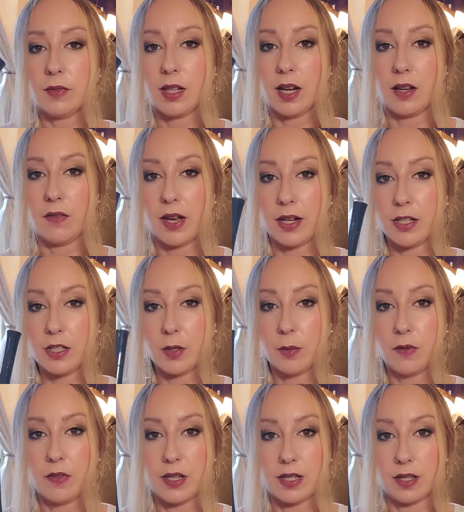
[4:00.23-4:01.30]
I've had a tube
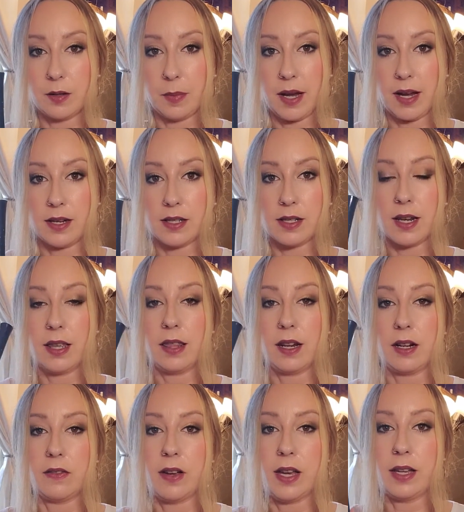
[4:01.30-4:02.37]
of this in the past, and then
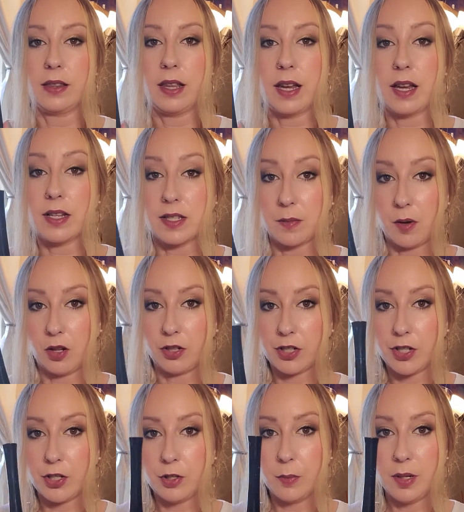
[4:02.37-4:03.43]
I've had like a smaller
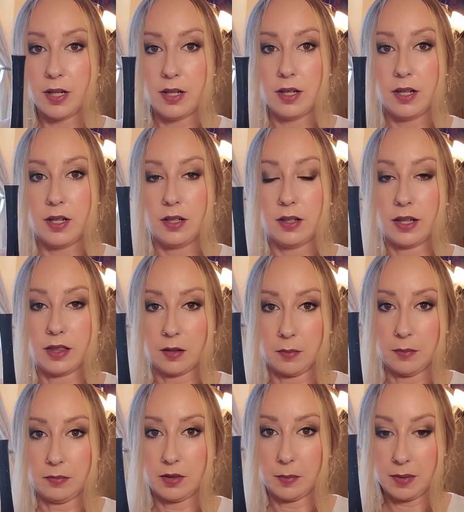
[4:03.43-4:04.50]
tube, like
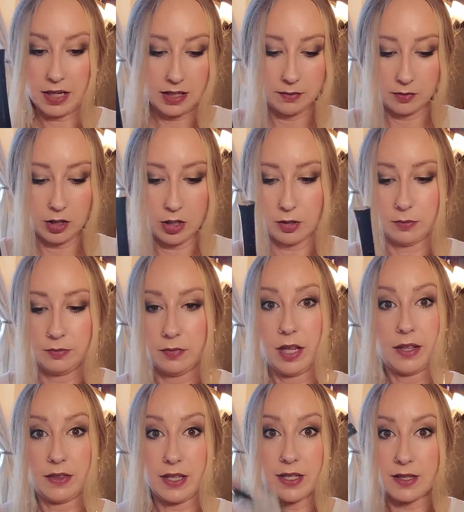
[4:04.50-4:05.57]
the mini, you know,
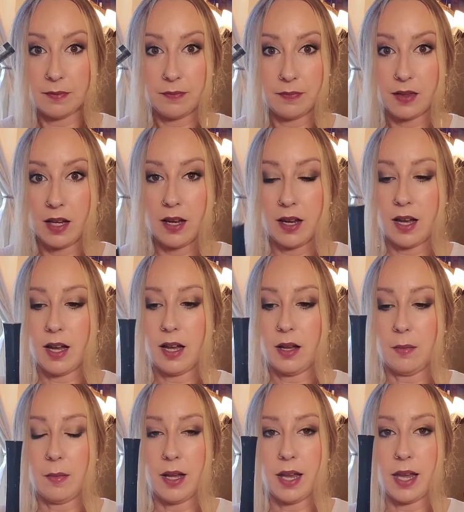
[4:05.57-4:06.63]
like these.
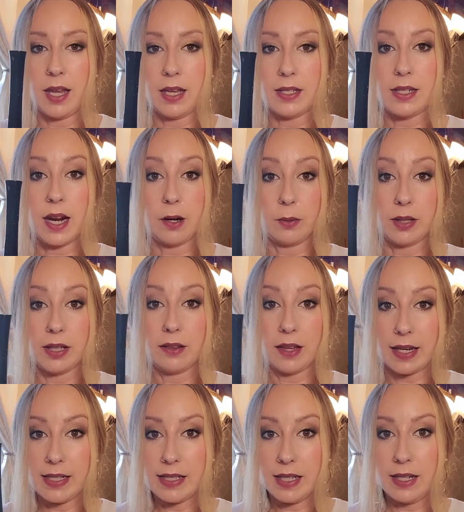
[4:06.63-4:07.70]
And I really
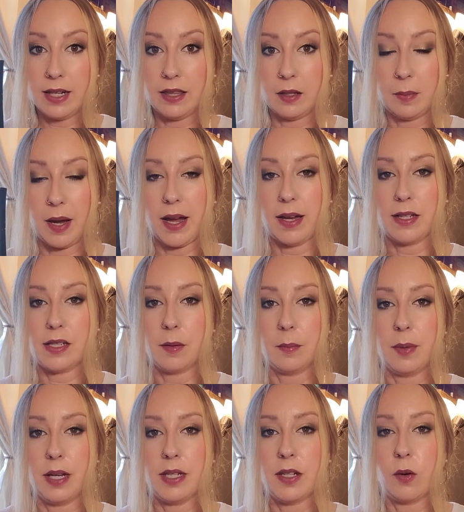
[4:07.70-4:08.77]
liked it in the past,
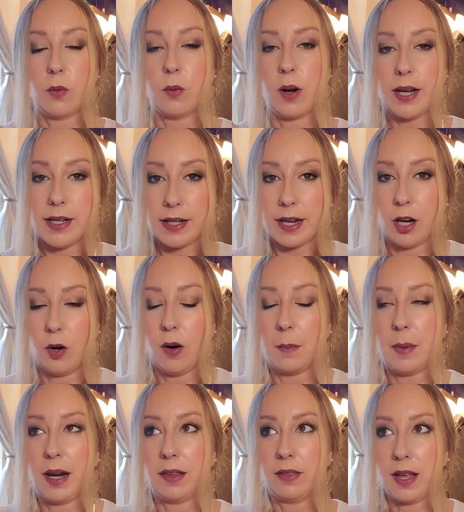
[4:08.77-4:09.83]
but right now
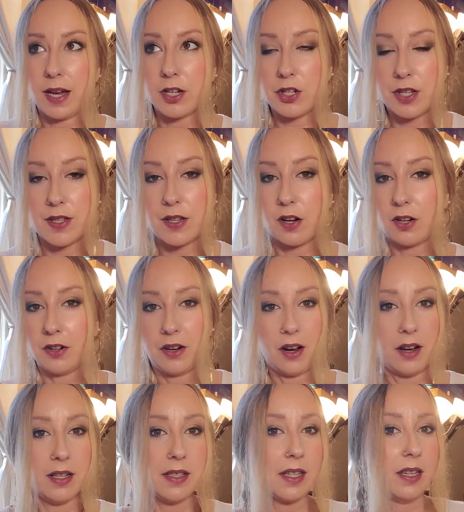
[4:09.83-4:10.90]
my lashes are
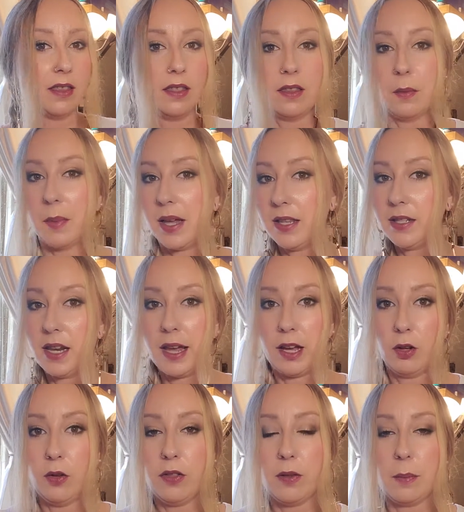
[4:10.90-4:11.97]
not in the best
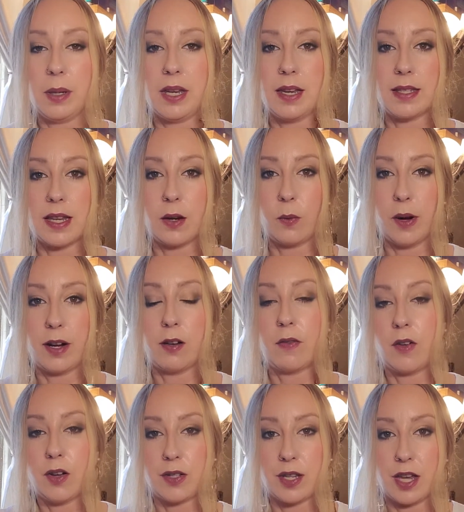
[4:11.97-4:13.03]
health because I wear
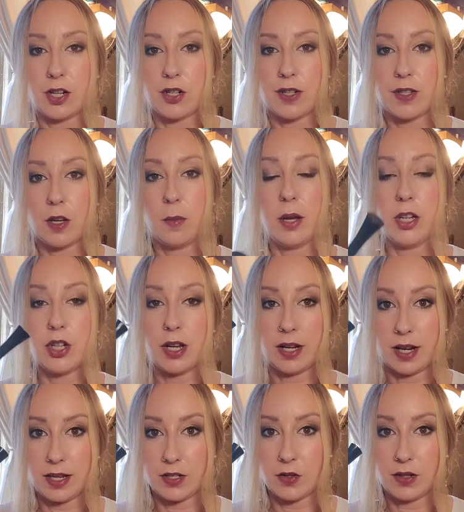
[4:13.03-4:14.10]
false lashes so much, and
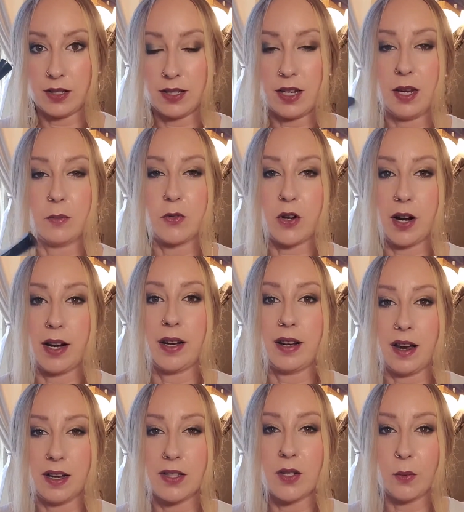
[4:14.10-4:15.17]
as you can see, I'm trying
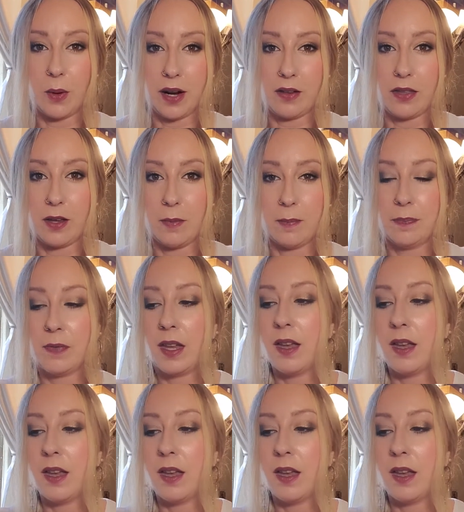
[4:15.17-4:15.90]
not to wear them